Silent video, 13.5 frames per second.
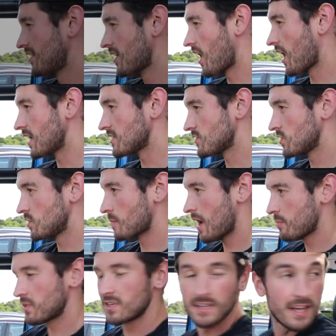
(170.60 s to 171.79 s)
Alright, so I'm
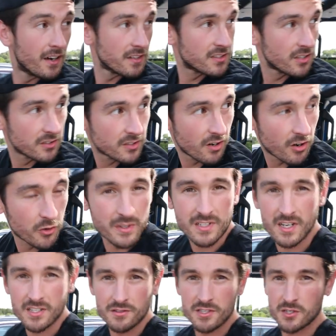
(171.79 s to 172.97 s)
hopping in now to turn the car to
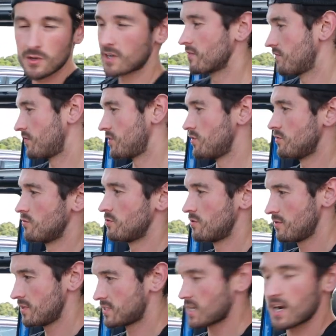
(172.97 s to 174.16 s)
accessory so I can view
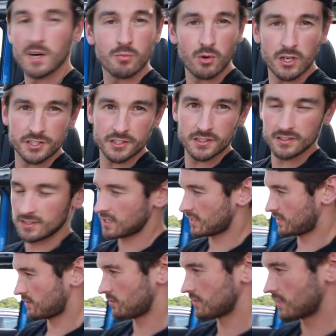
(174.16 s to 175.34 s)
the tire pressure
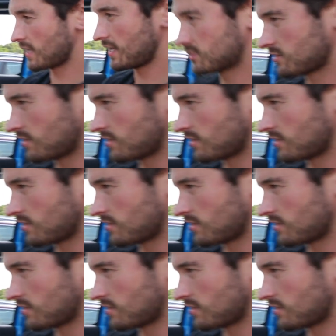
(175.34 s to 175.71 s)
on the gauge